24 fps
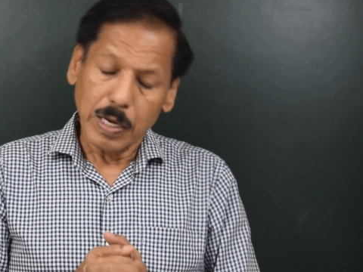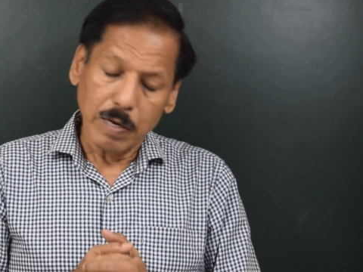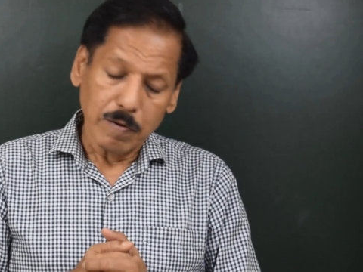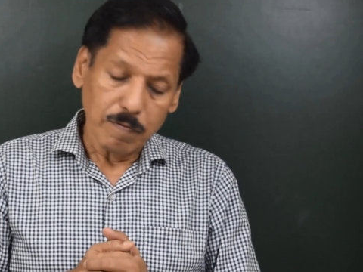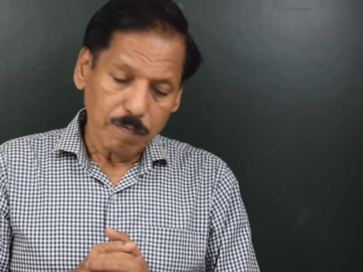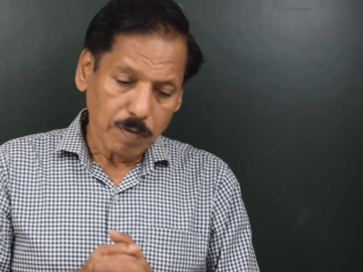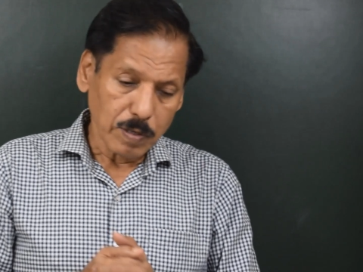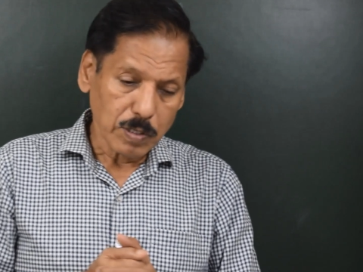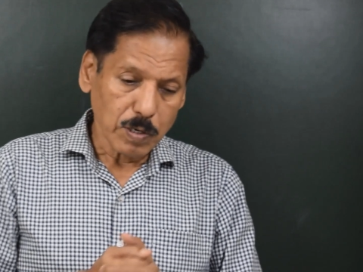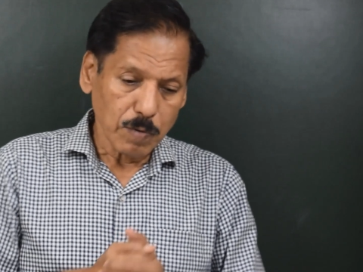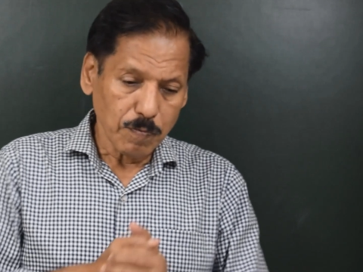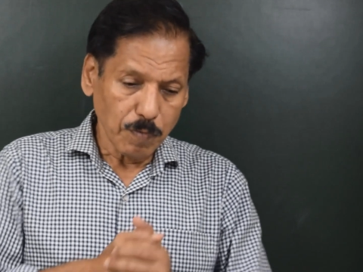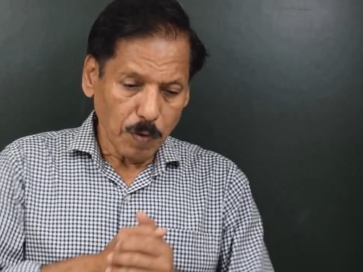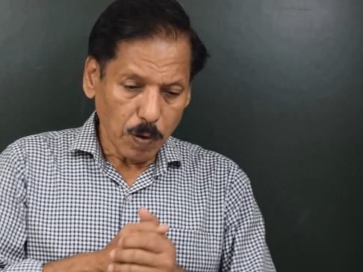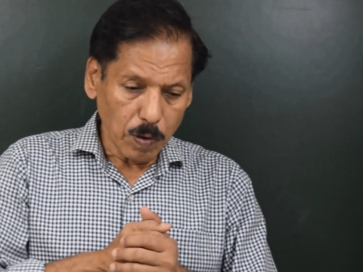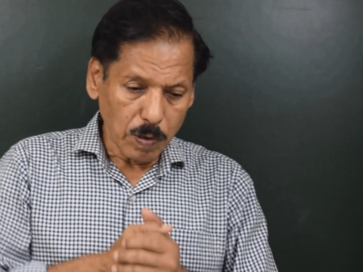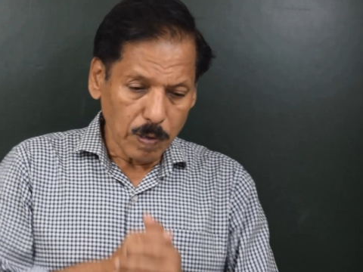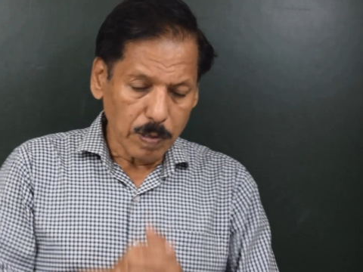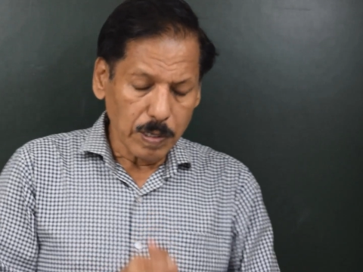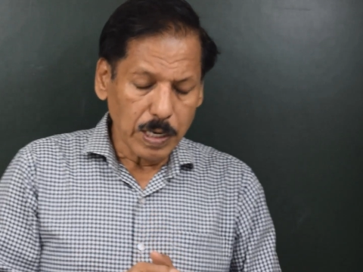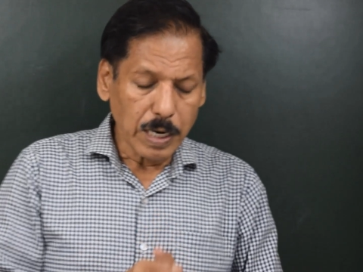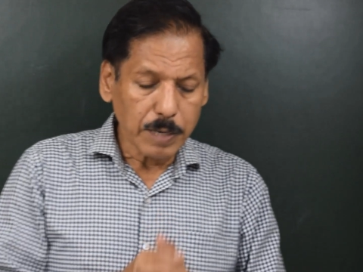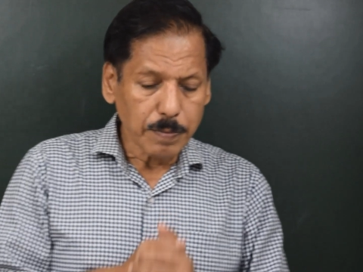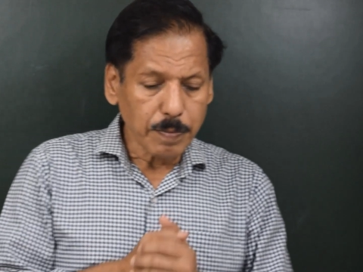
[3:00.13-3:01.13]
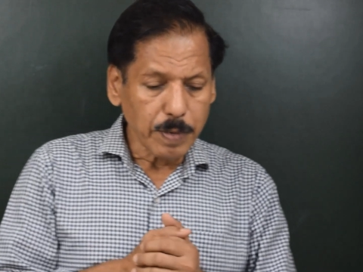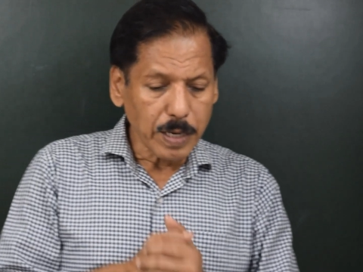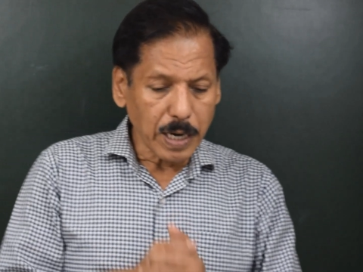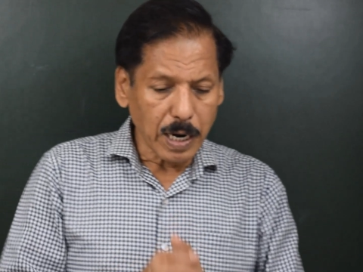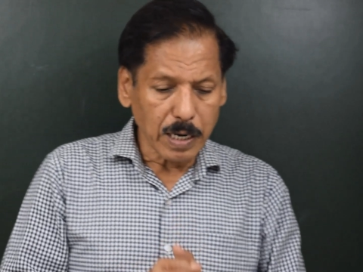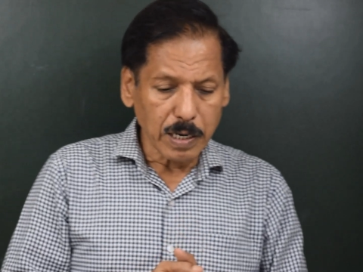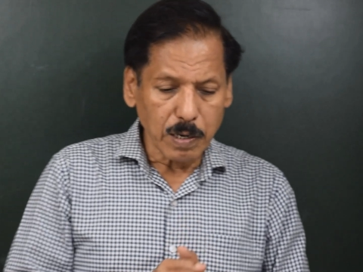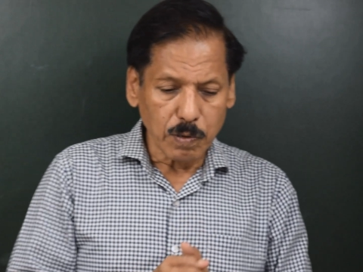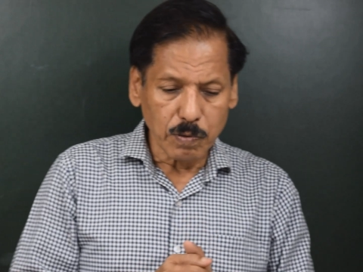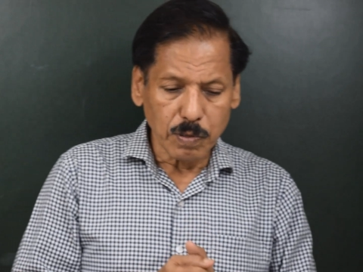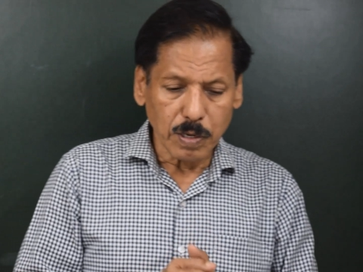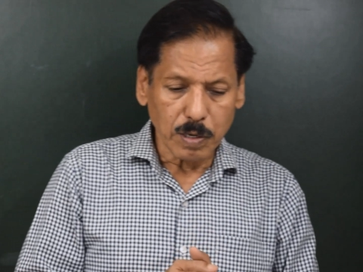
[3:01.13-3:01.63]
First of all, let me write
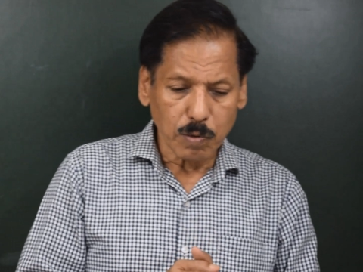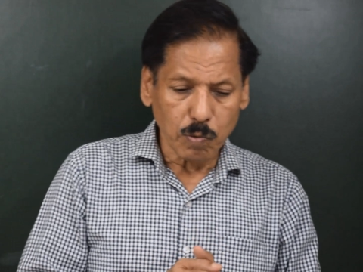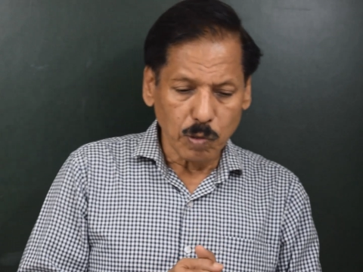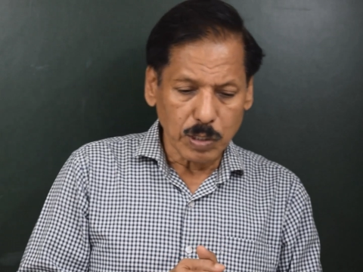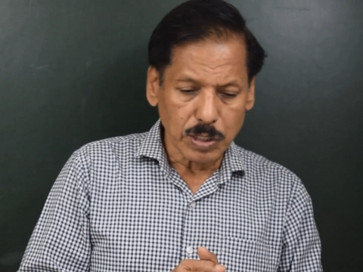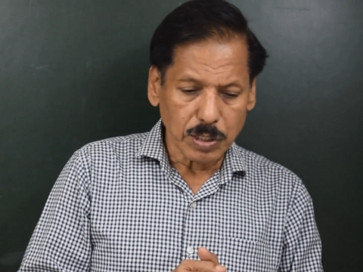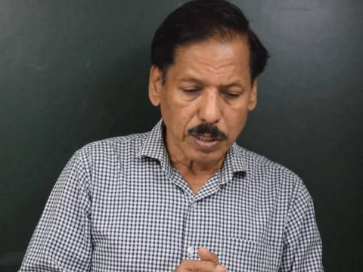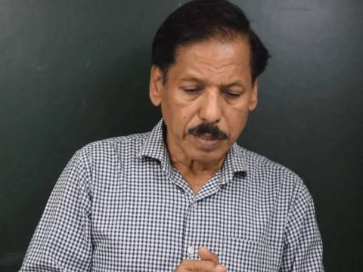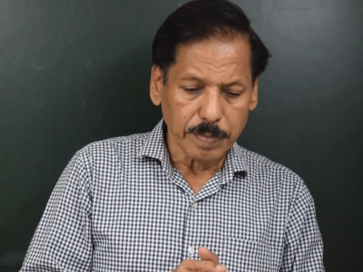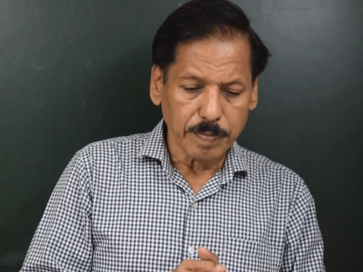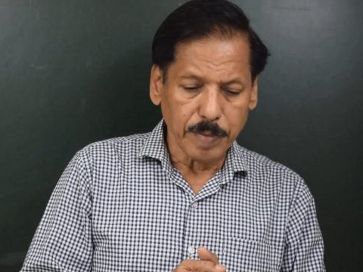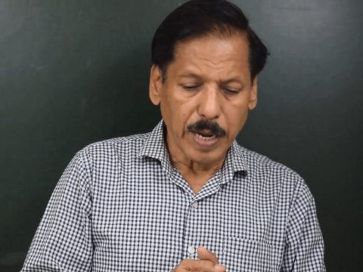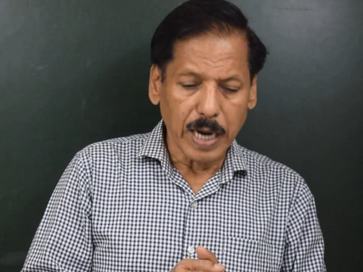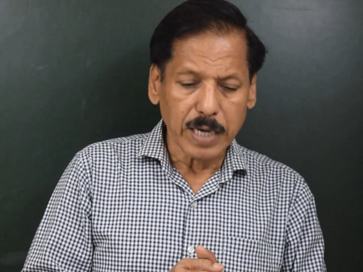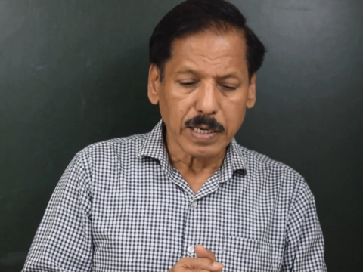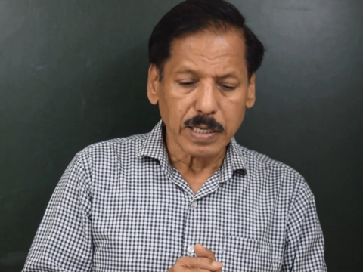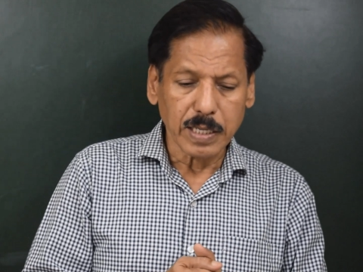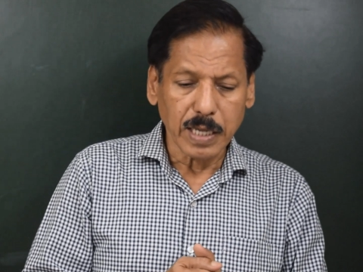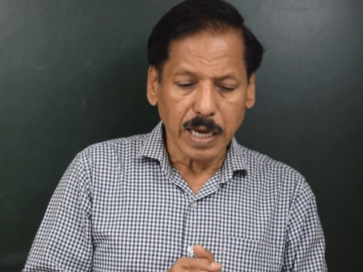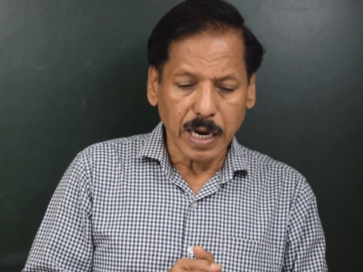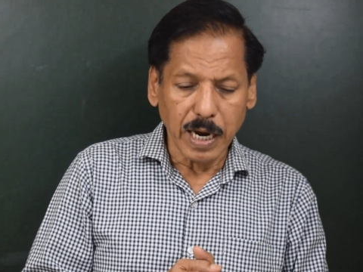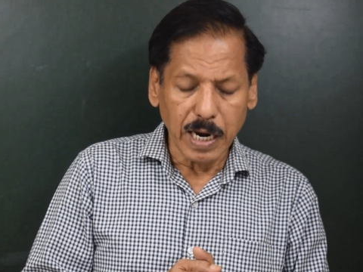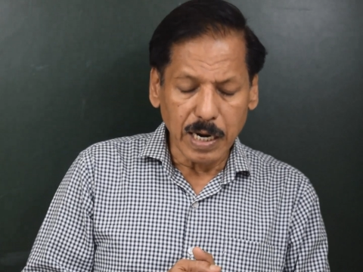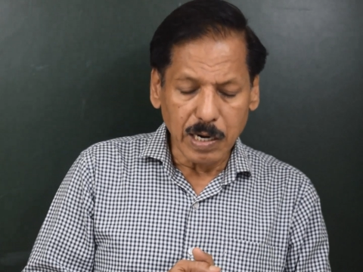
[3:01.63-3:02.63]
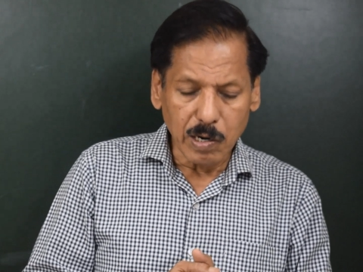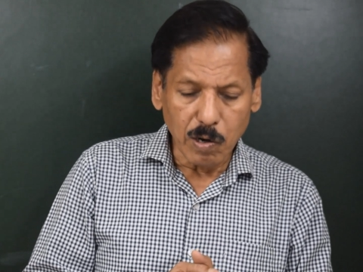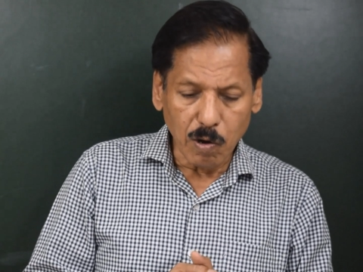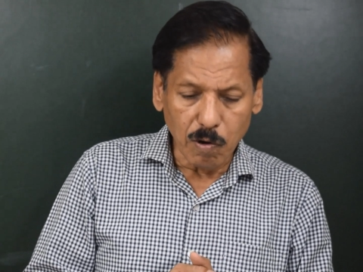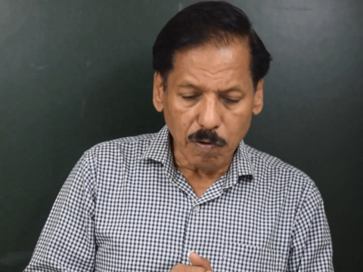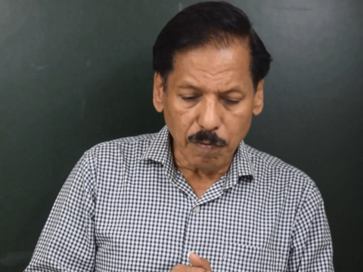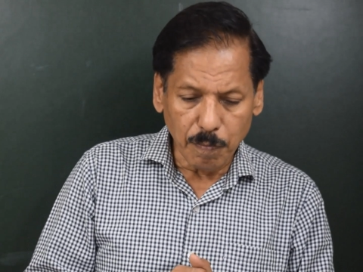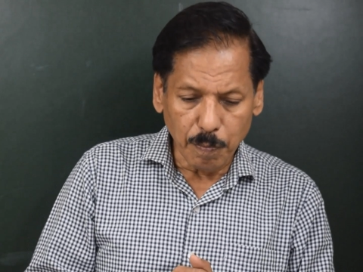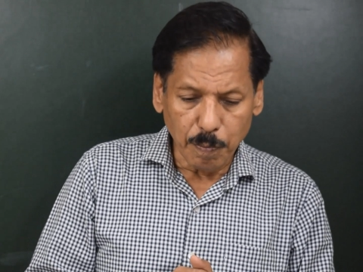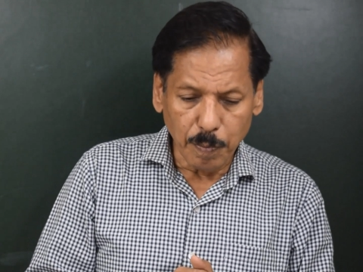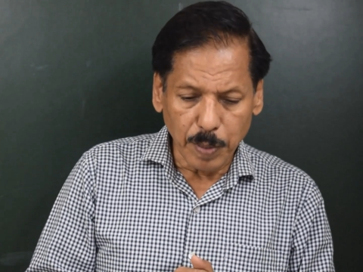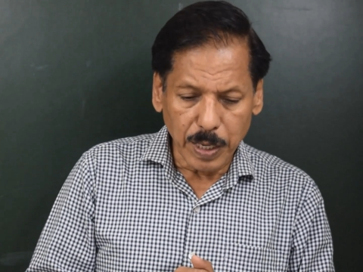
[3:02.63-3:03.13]
down the question. At the end
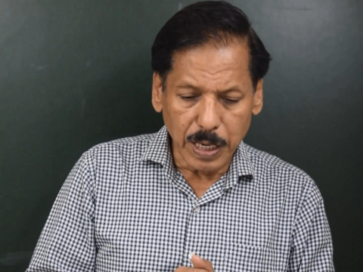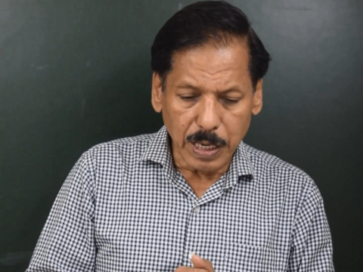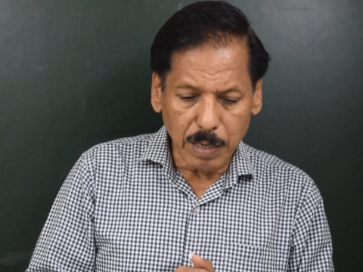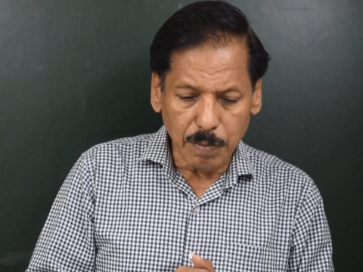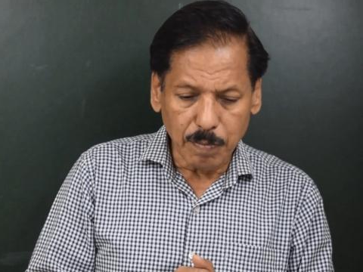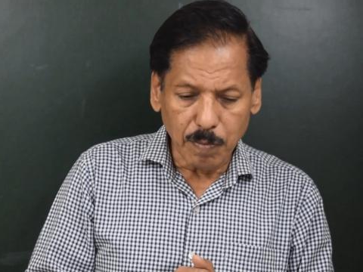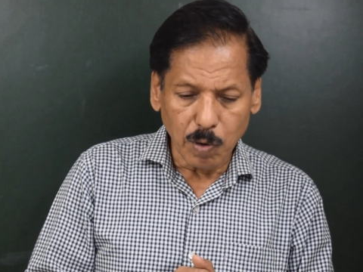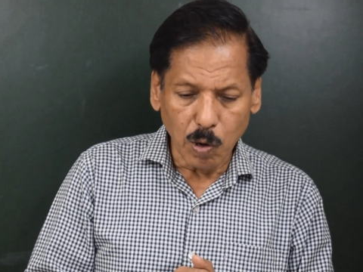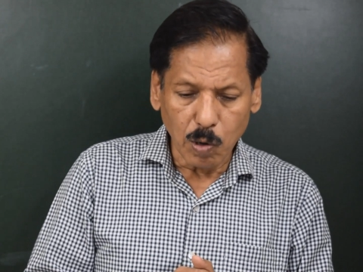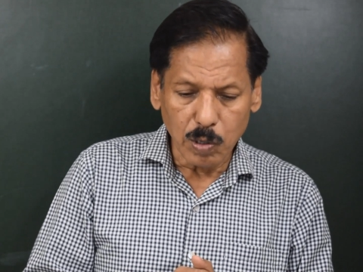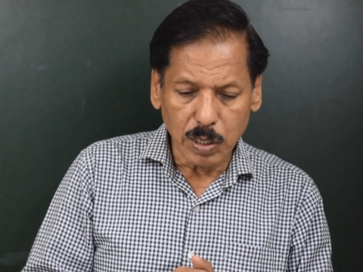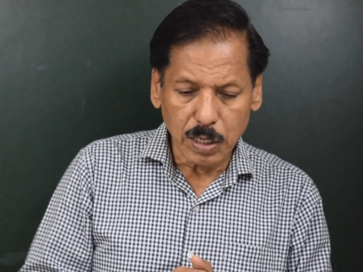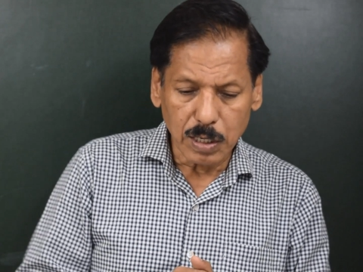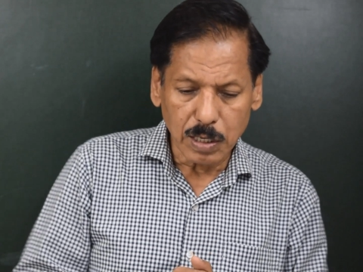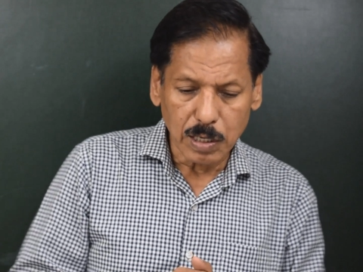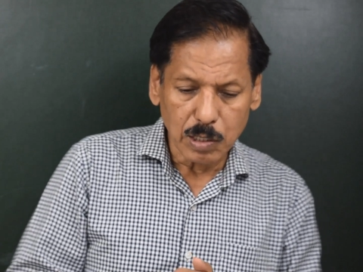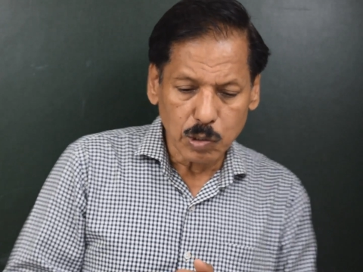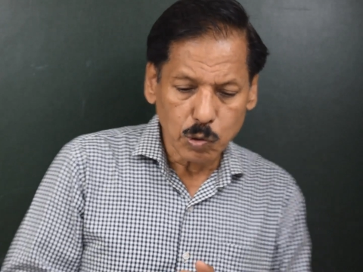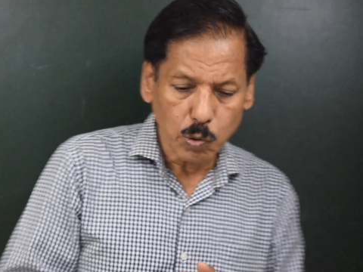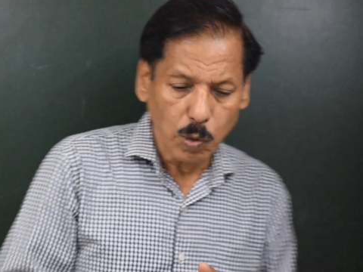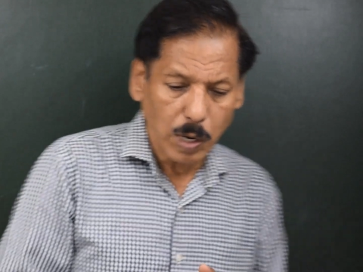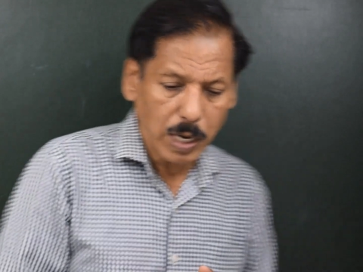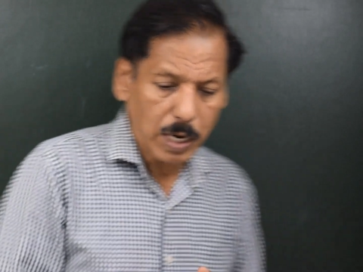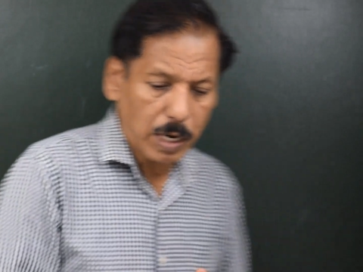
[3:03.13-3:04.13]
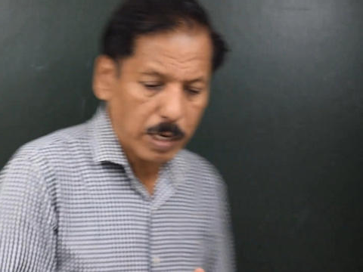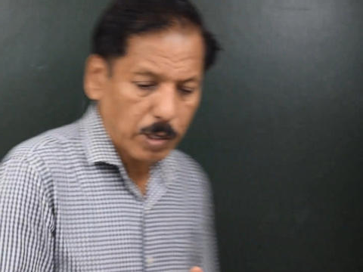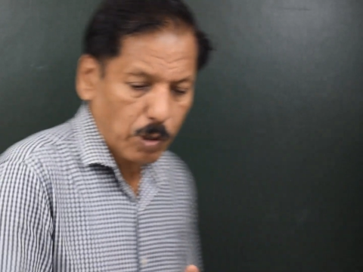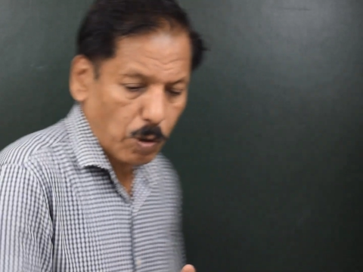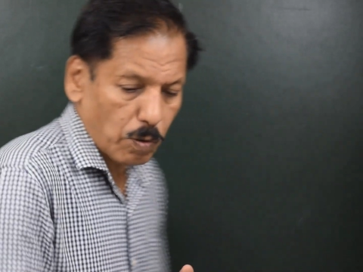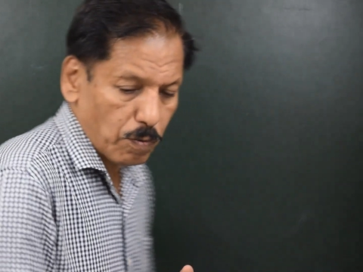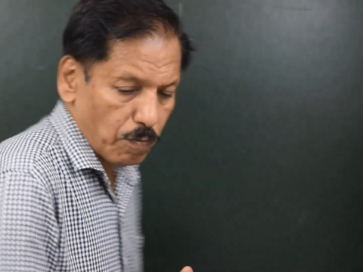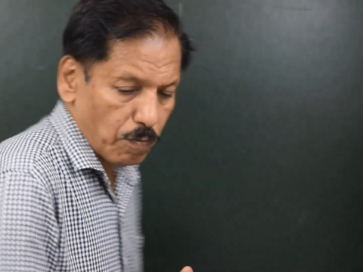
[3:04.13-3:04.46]
of PM nautical twilight on